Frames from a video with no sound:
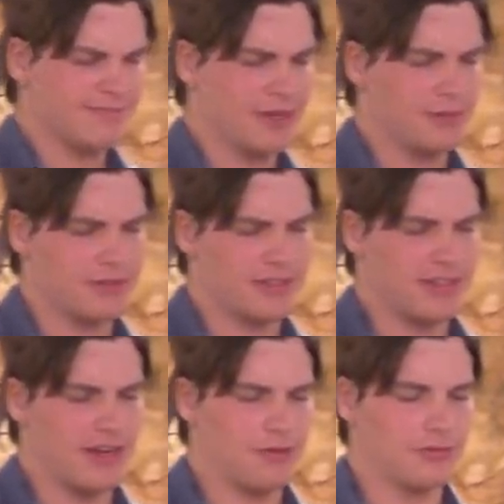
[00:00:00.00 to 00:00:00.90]
Help us to
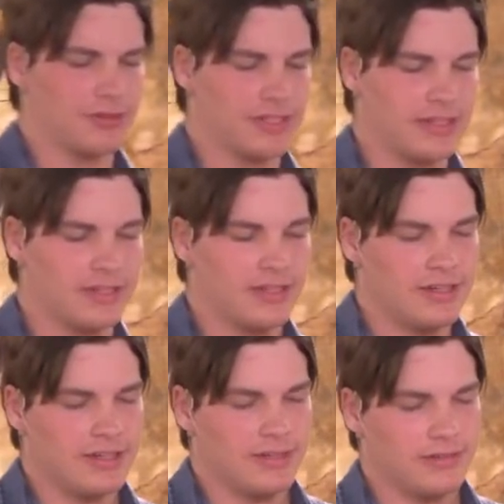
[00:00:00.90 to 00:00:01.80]
not only
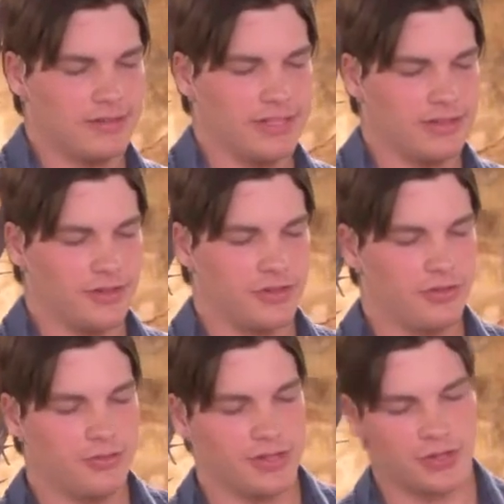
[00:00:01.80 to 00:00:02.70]
lean on
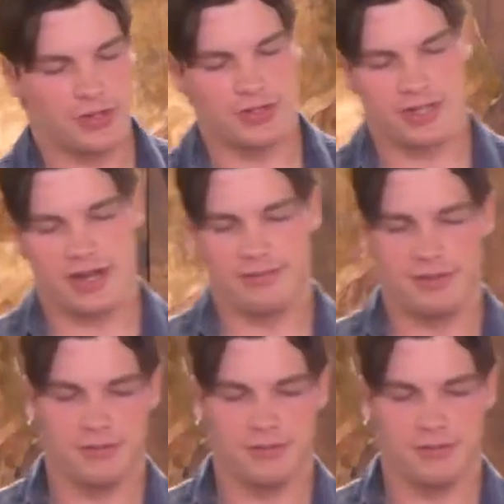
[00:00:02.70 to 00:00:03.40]
you in the good times,